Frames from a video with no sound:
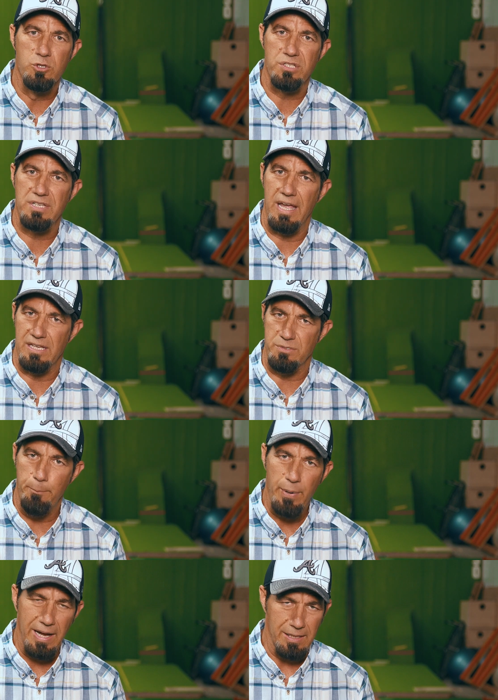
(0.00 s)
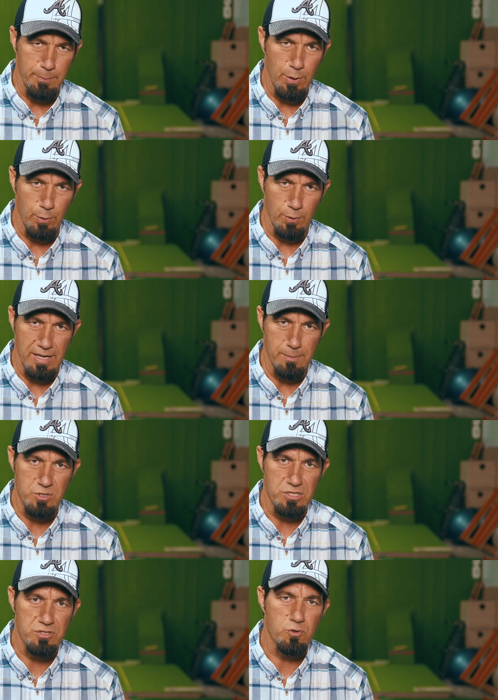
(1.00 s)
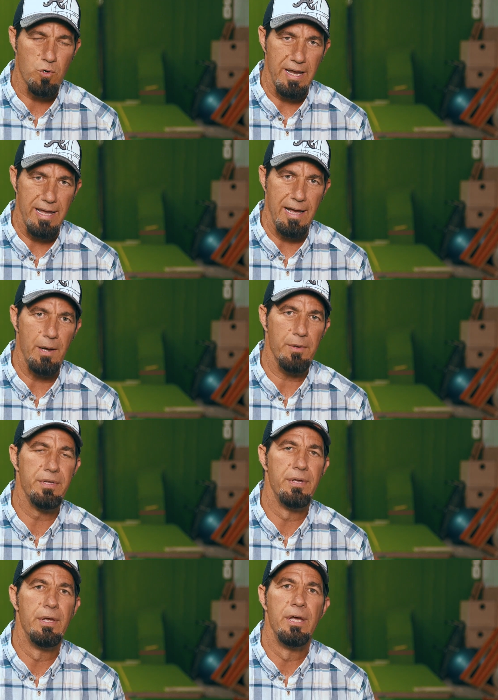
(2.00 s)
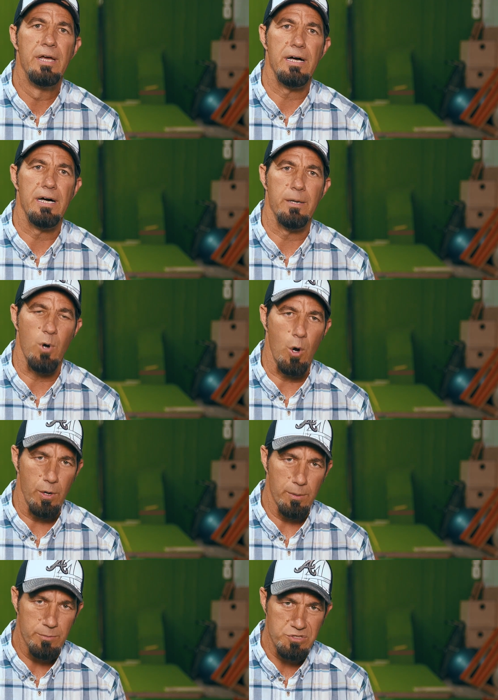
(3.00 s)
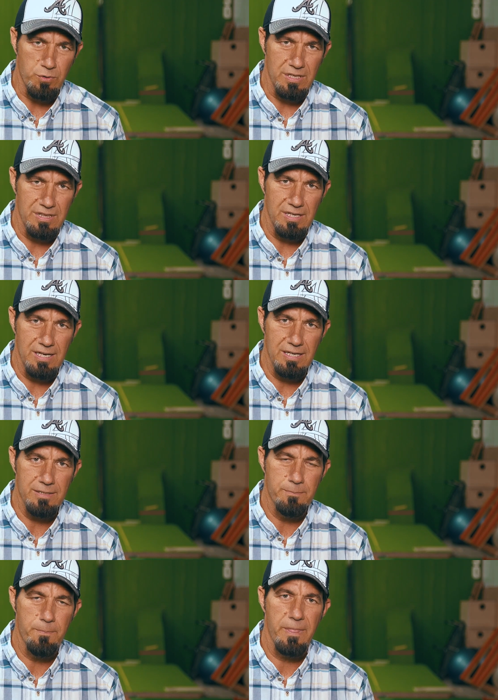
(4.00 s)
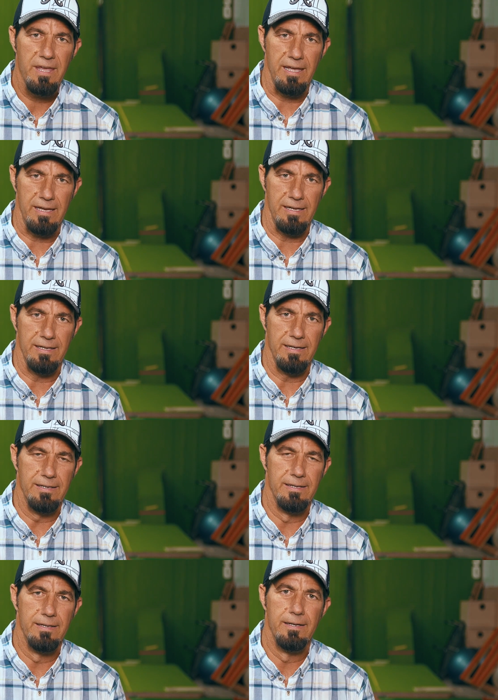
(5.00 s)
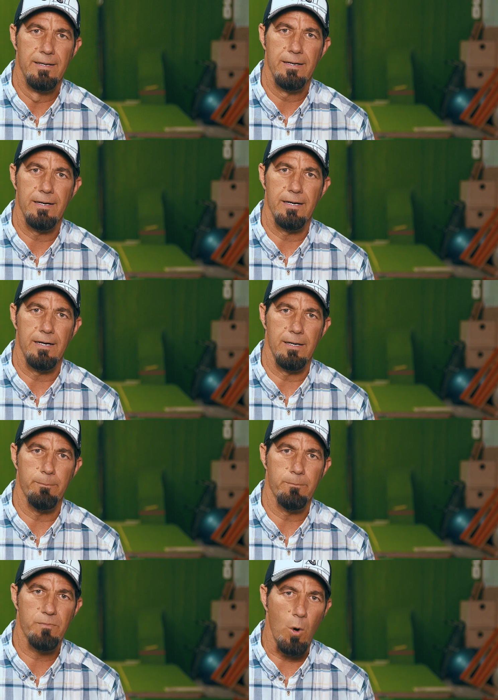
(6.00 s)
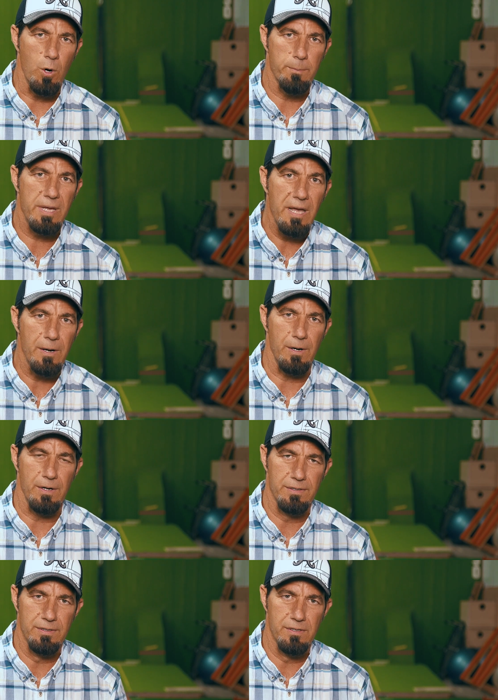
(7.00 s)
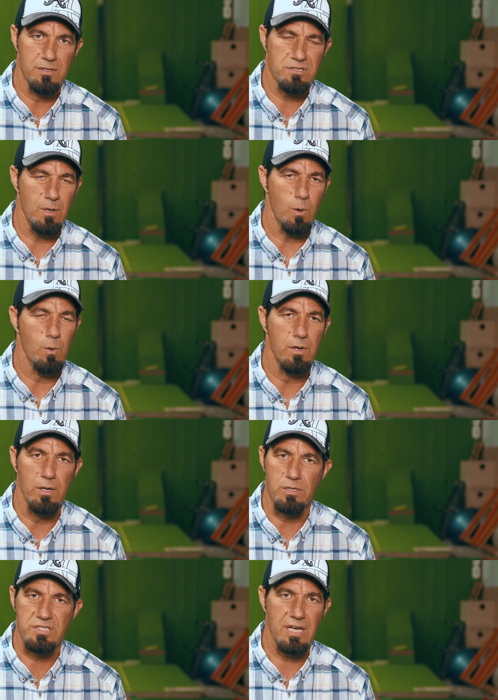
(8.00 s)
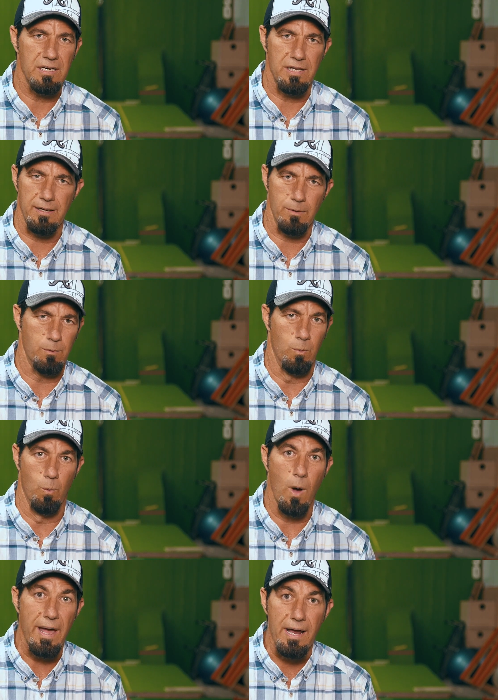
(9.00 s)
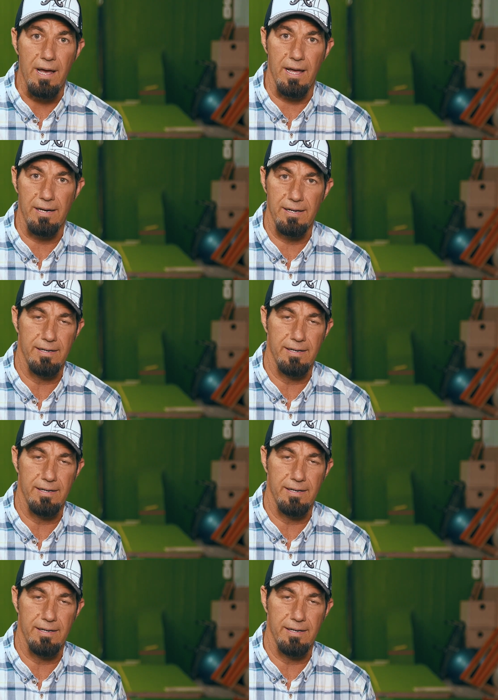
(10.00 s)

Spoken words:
just as a pilot program, just to try out arm strengthening and arm care. So it was kind of like, why not?